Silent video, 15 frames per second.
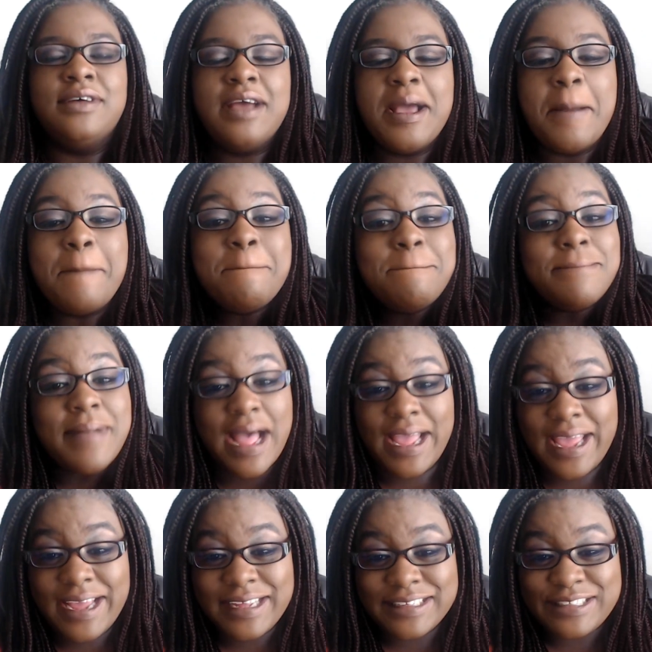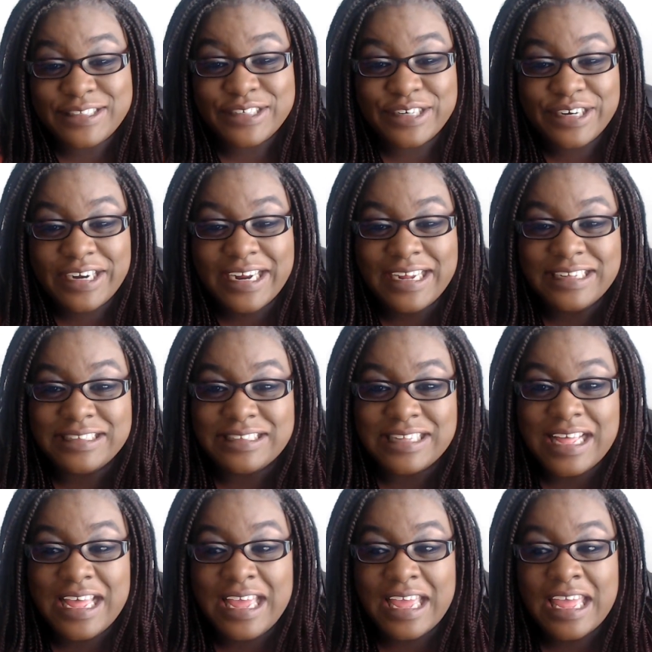My answer is
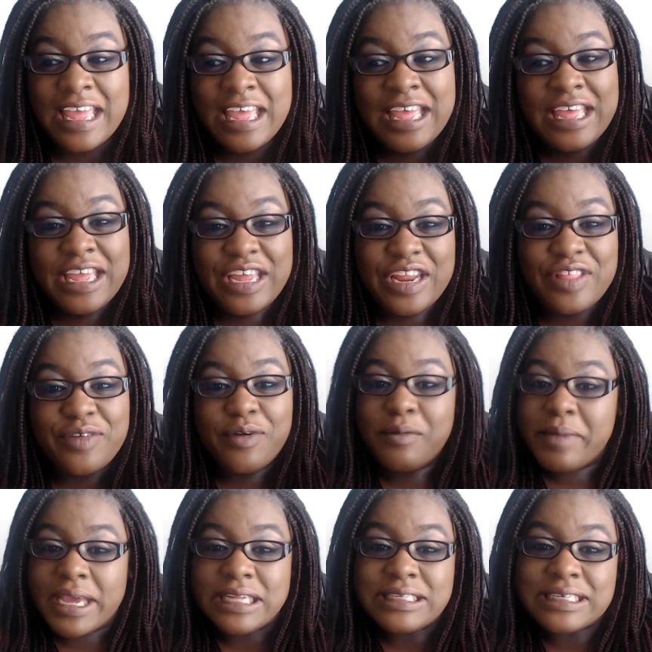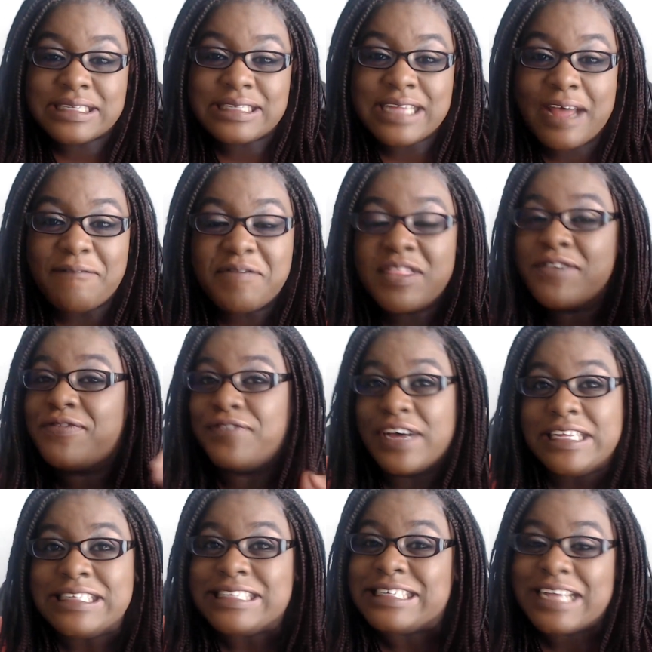the romantic stuff, the
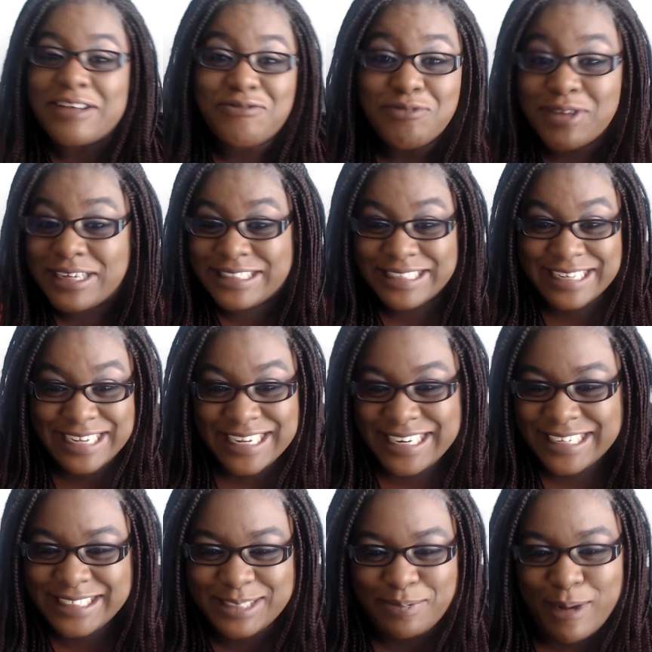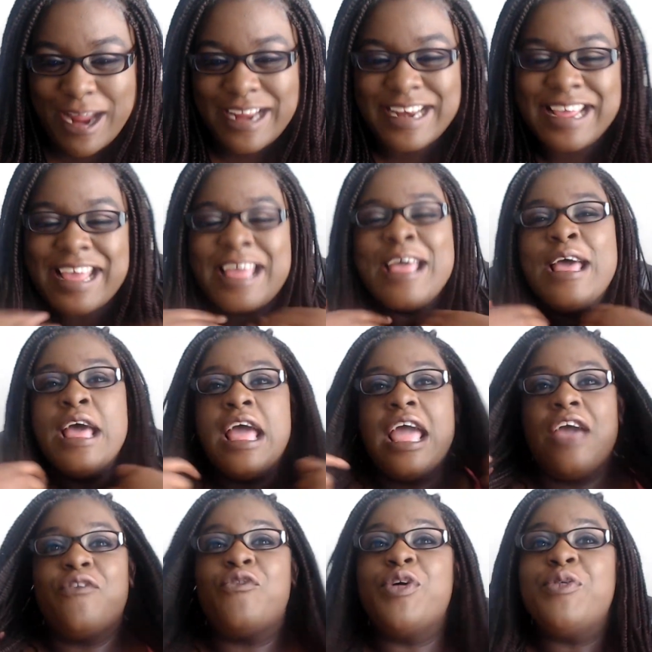fun stuff wasn't getting us pregnant.
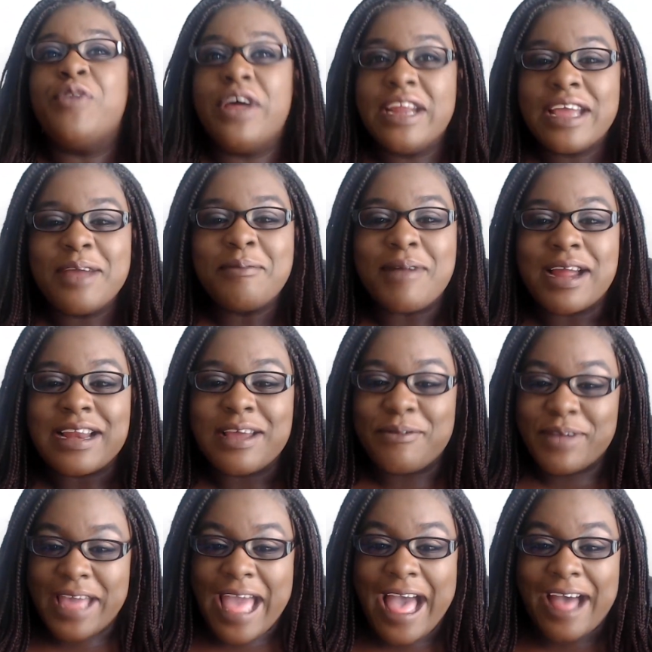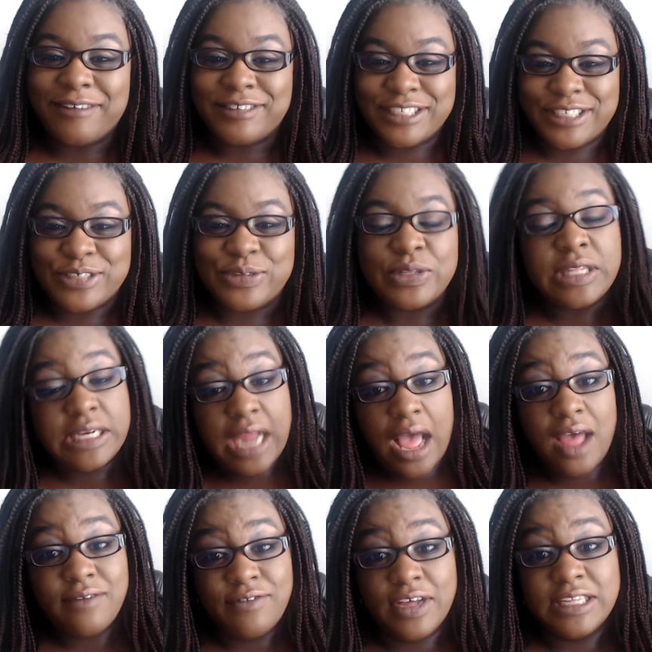If we want to get pregnant, we have to do the not
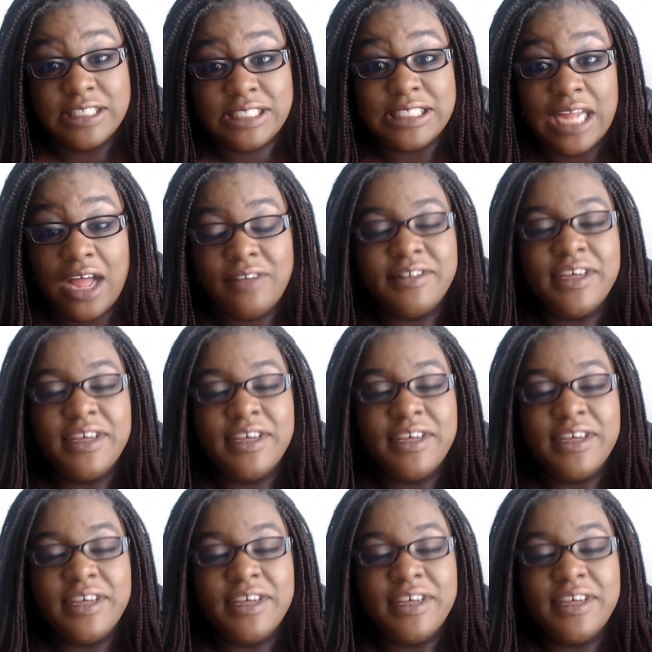fun stuff.